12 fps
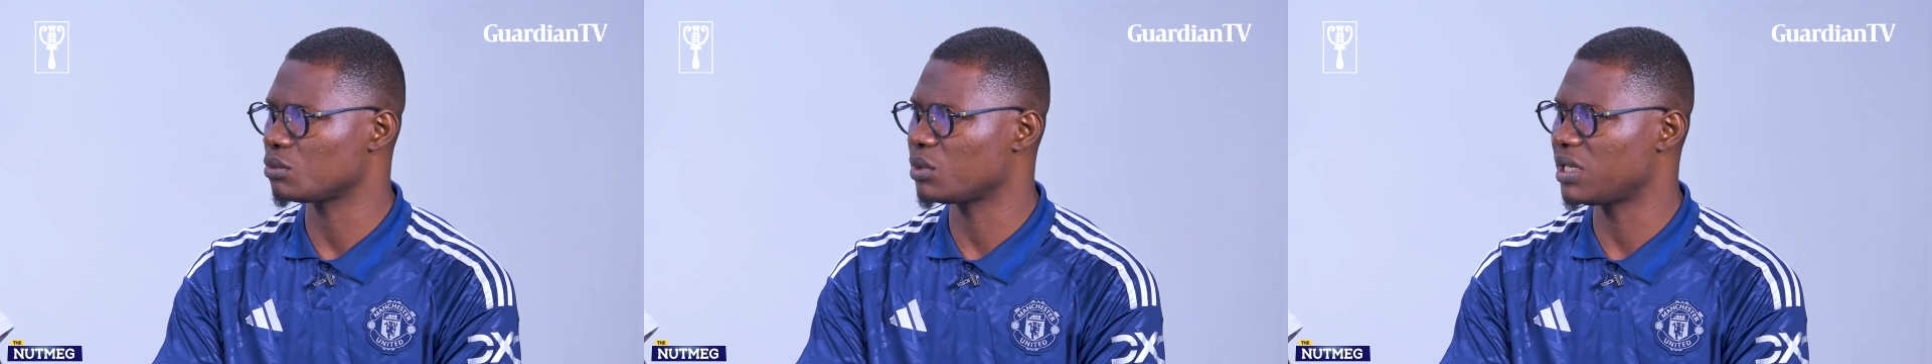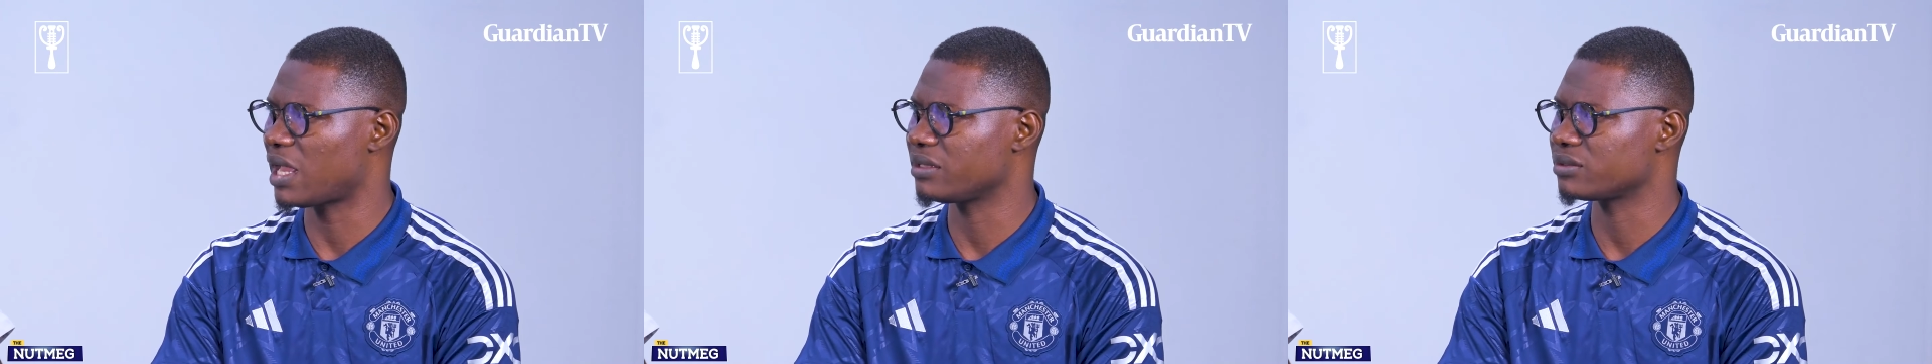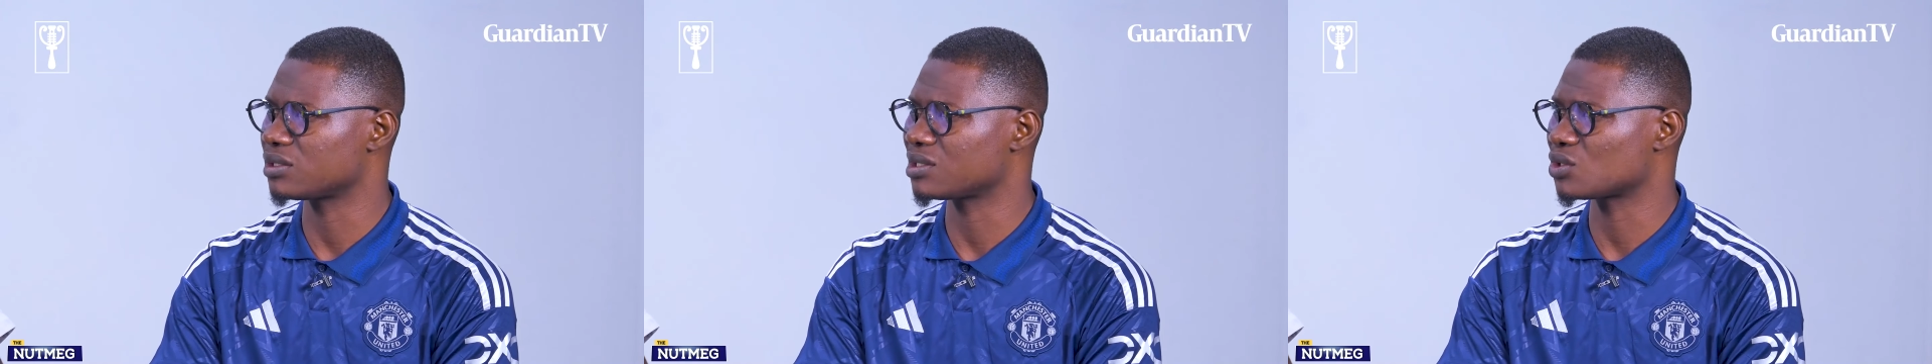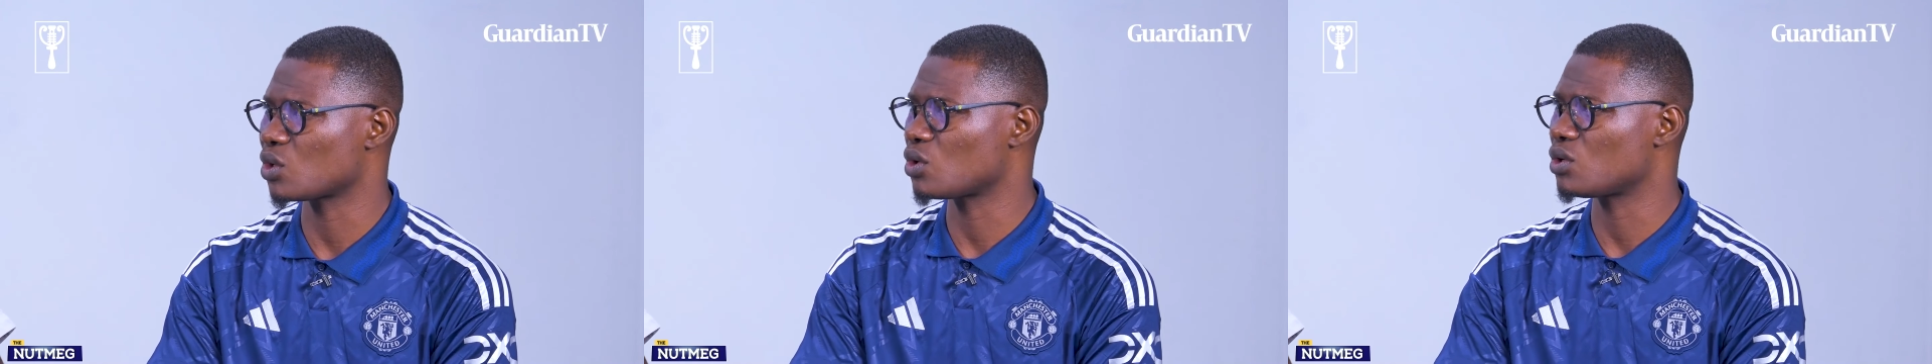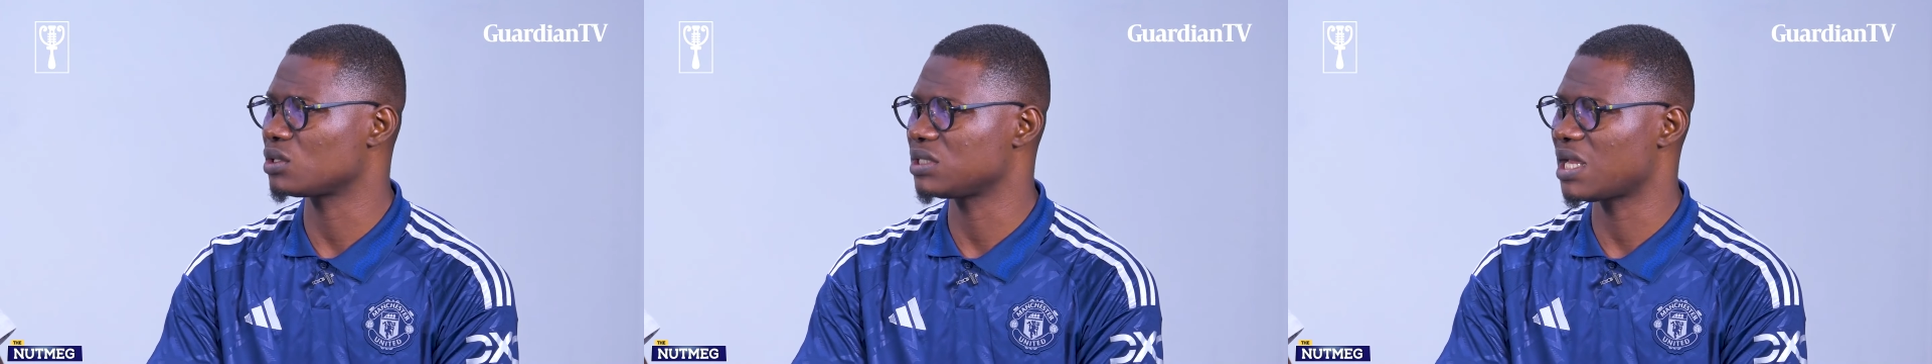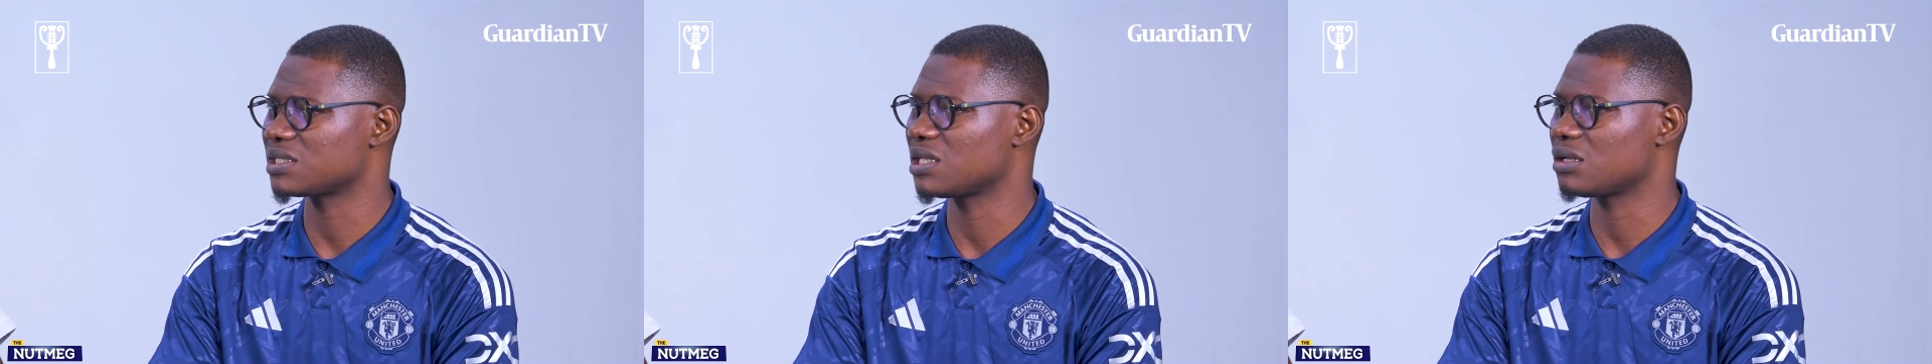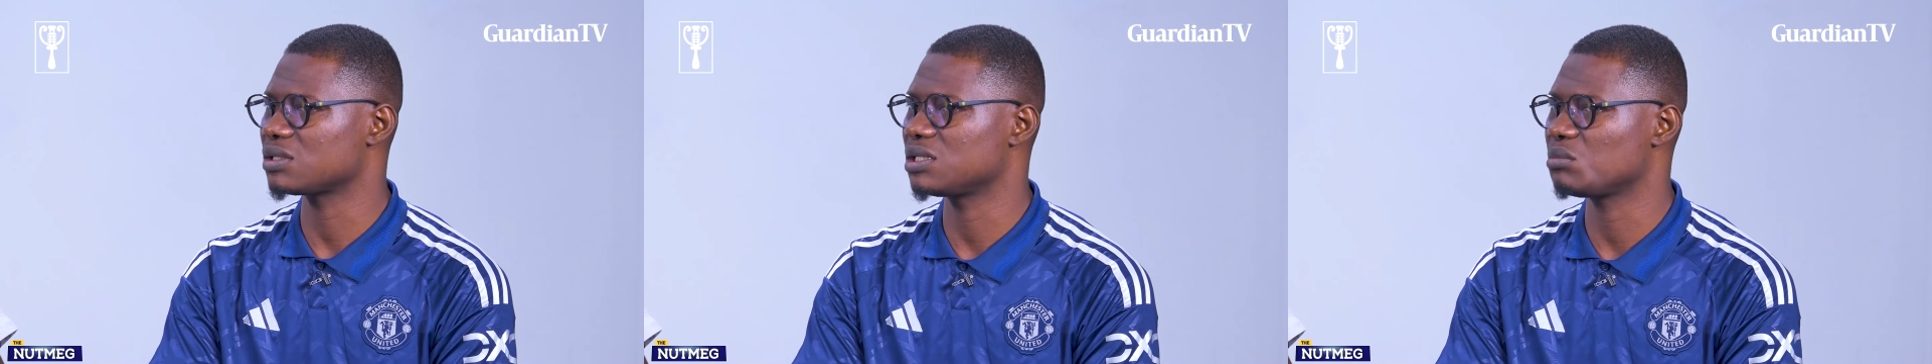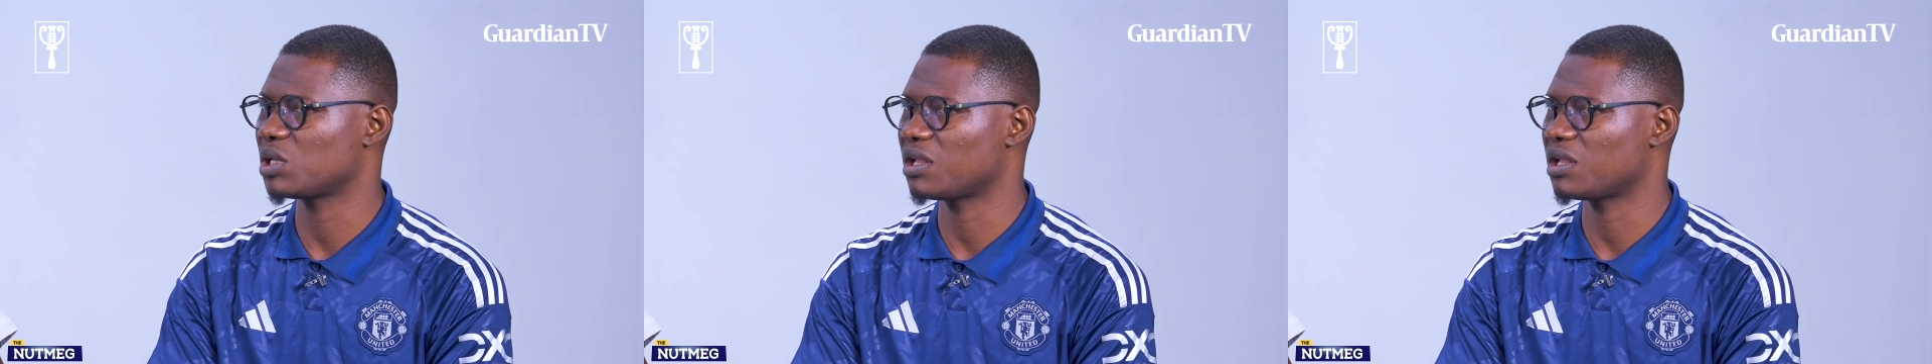when I saw the Arsenal team,